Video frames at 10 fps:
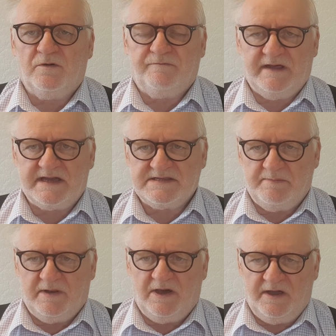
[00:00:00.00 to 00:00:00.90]

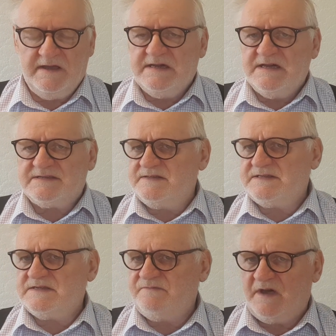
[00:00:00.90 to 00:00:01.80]
Flexi Ply. So this
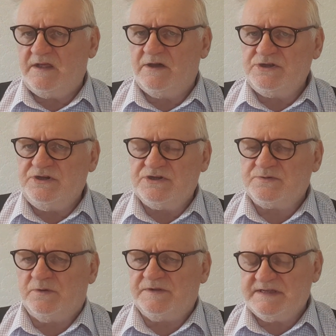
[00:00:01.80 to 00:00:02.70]
is very
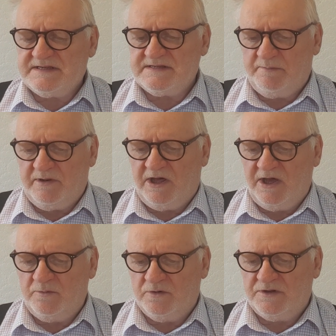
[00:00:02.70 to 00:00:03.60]
unusual. This is a
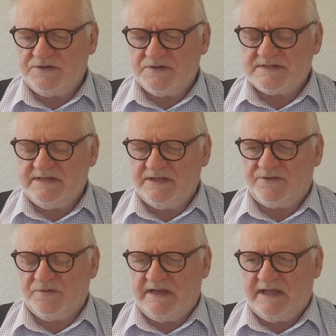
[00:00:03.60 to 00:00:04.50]
plywood, usually in
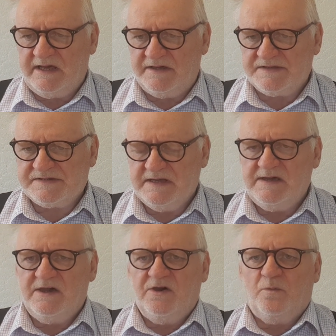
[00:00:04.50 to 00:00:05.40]
3 layers,
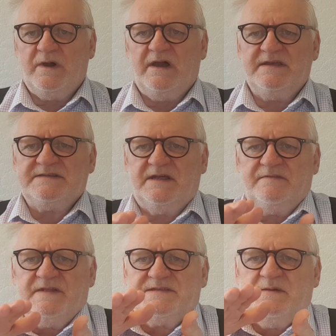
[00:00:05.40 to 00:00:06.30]
where instead of
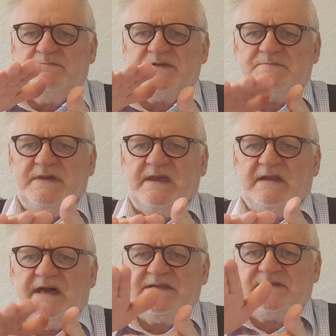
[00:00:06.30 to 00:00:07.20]
the timbers being
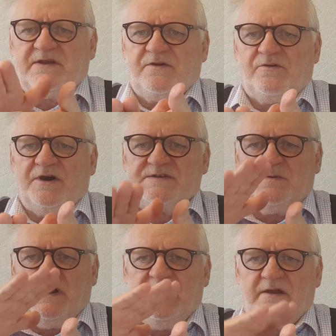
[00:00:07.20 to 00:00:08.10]
less
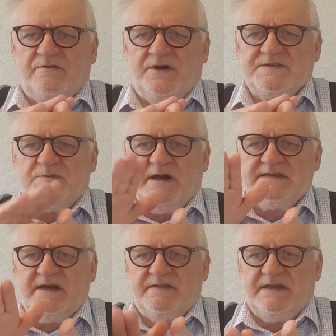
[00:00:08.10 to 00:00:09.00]

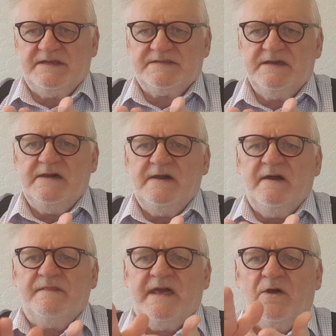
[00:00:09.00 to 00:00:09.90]
crosswise like this,
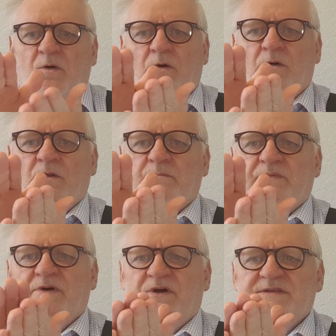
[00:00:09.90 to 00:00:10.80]
they're all put